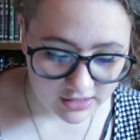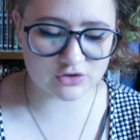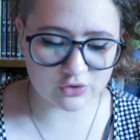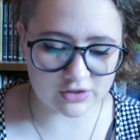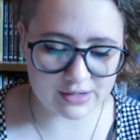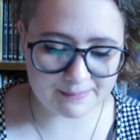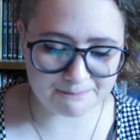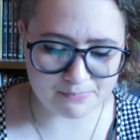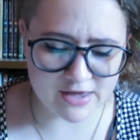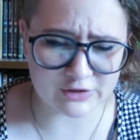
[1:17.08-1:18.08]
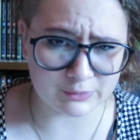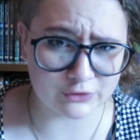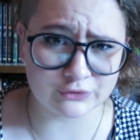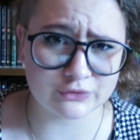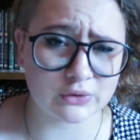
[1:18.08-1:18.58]
You can make
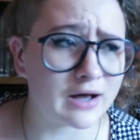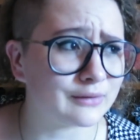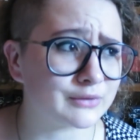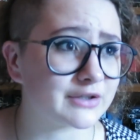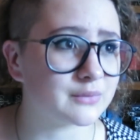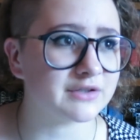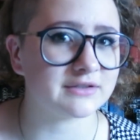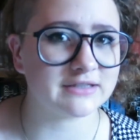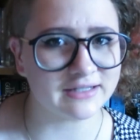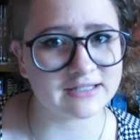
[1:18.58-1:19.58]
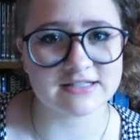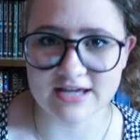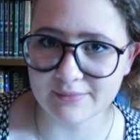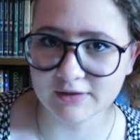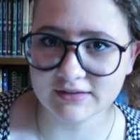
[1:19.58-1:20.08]
beautiful artwork with any
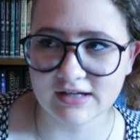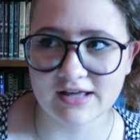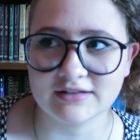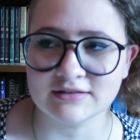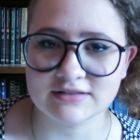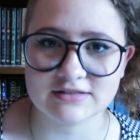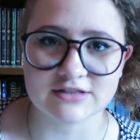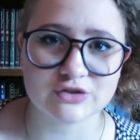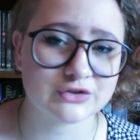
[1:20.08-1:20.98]
tablet, and there's